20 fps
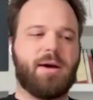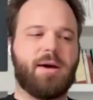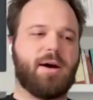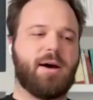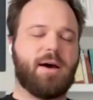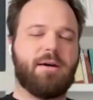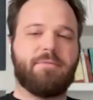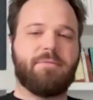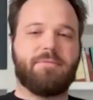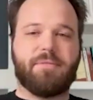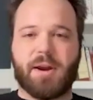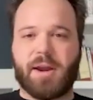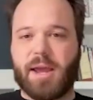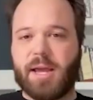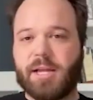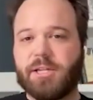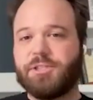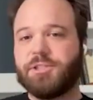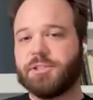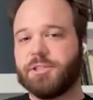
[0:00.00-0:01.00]
uh have
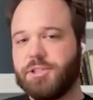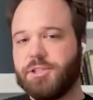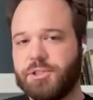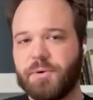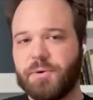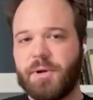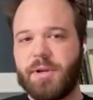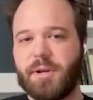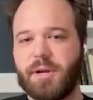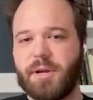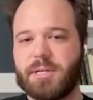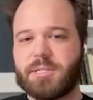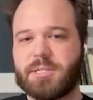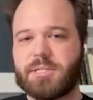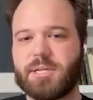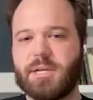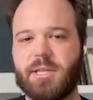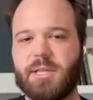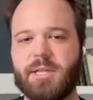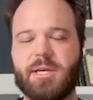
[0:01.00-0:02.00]
financially joined
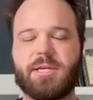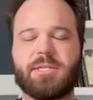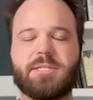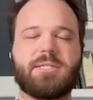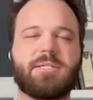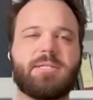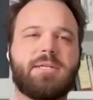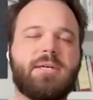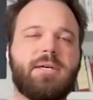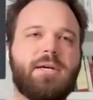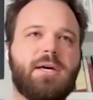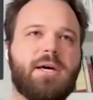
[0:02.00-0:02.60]
us in this.